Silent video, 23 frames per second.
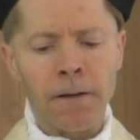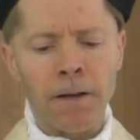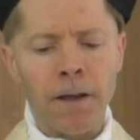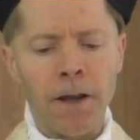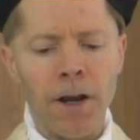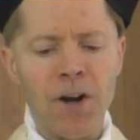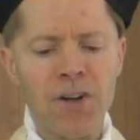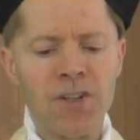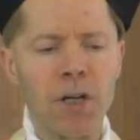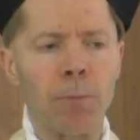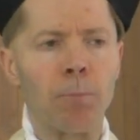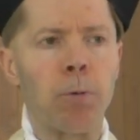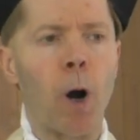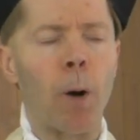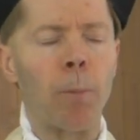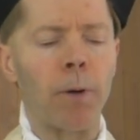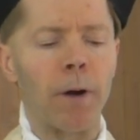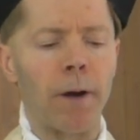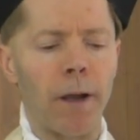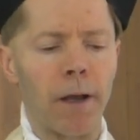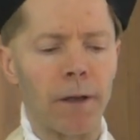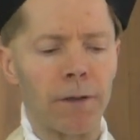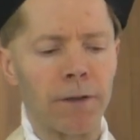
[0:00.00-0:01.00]
Here's an
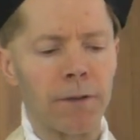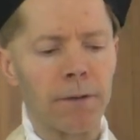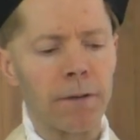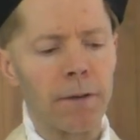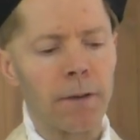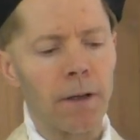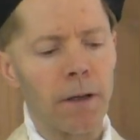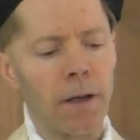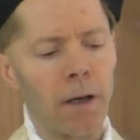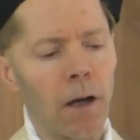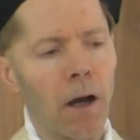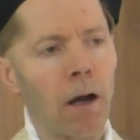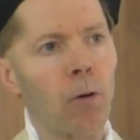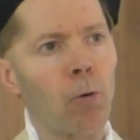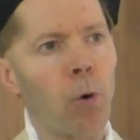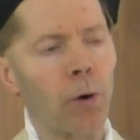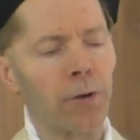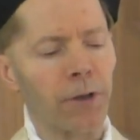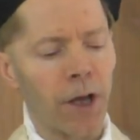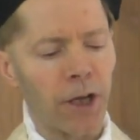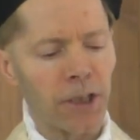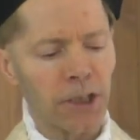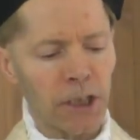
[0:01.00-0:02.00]
appropriate
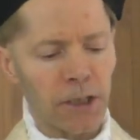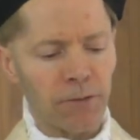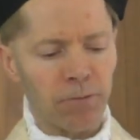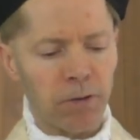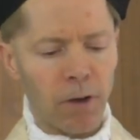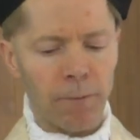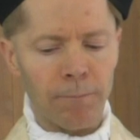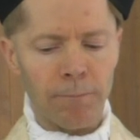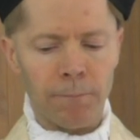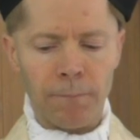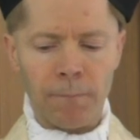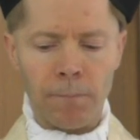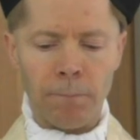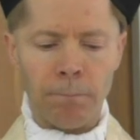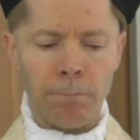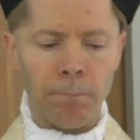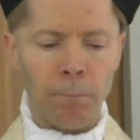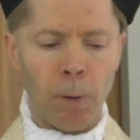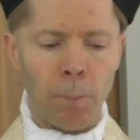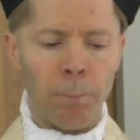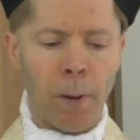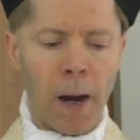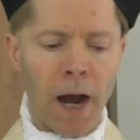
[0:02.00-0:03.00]
quotation from
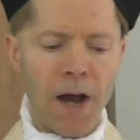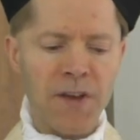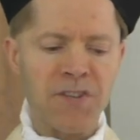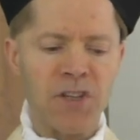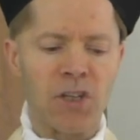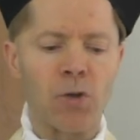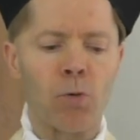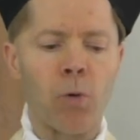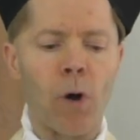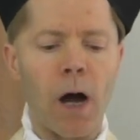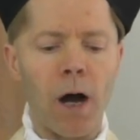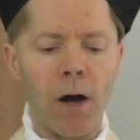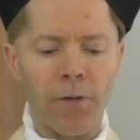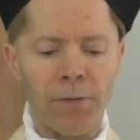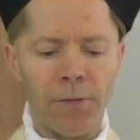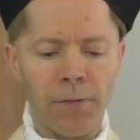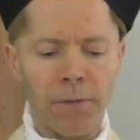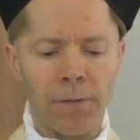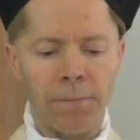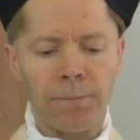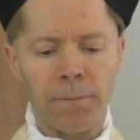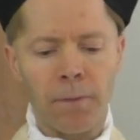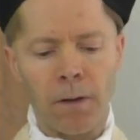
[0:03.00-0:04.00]
Pope Pius XII
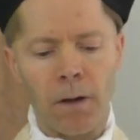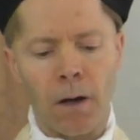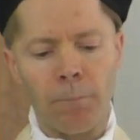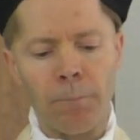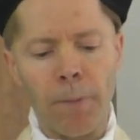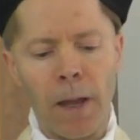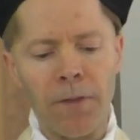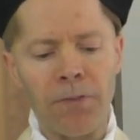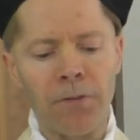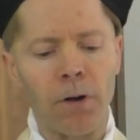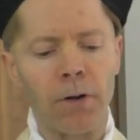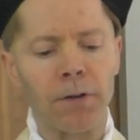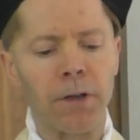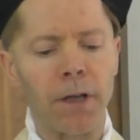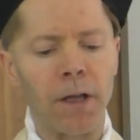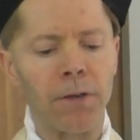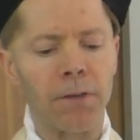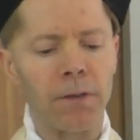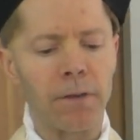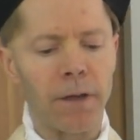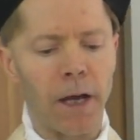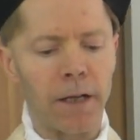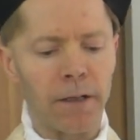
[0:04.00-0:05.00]
on May
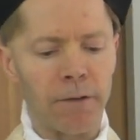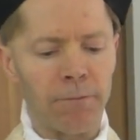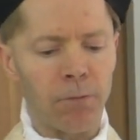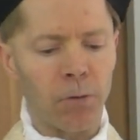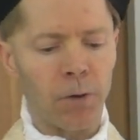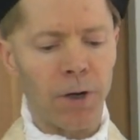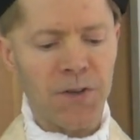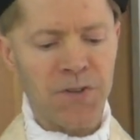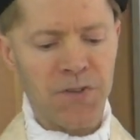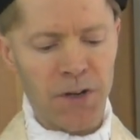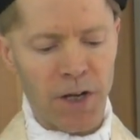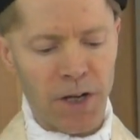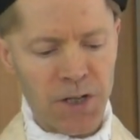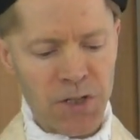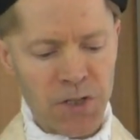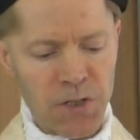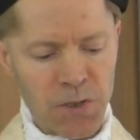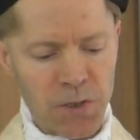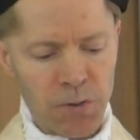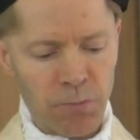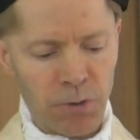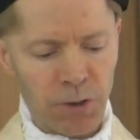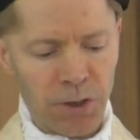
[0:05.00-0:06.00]
13th,
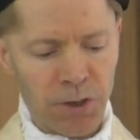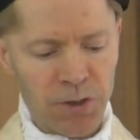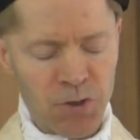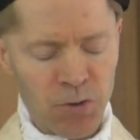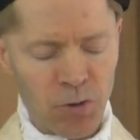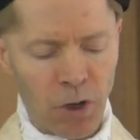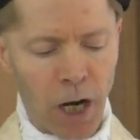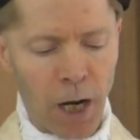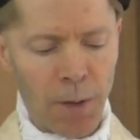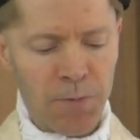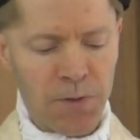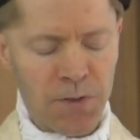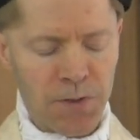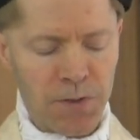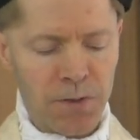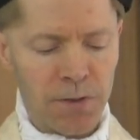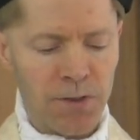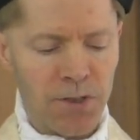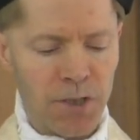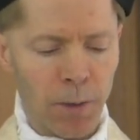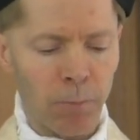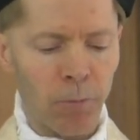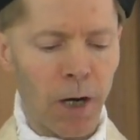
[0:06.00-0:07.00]
1946, which
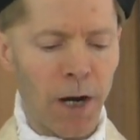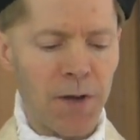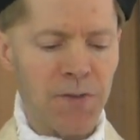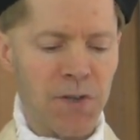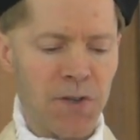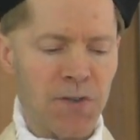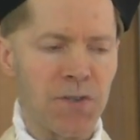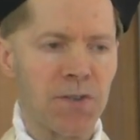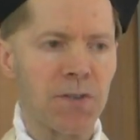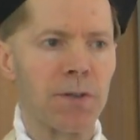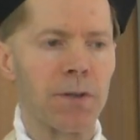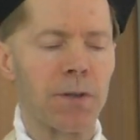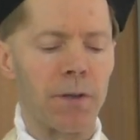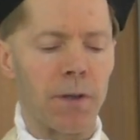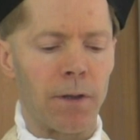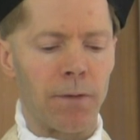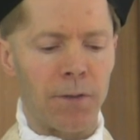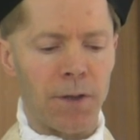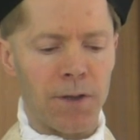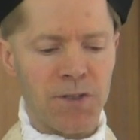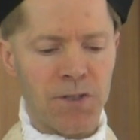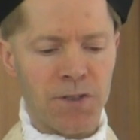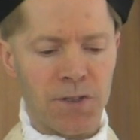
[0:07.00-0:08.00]
summarizes
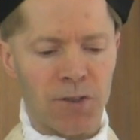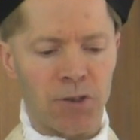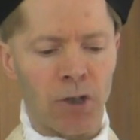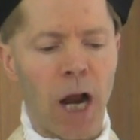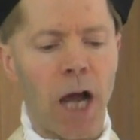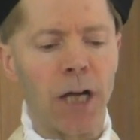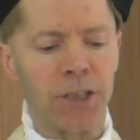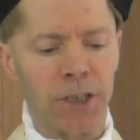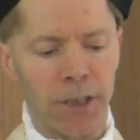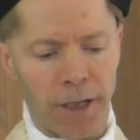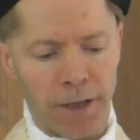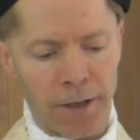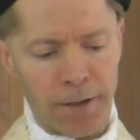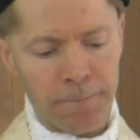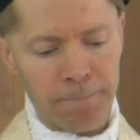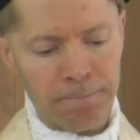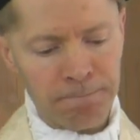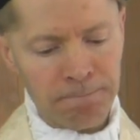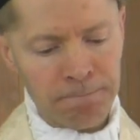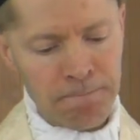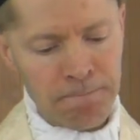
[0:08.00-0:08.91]
this tragedy.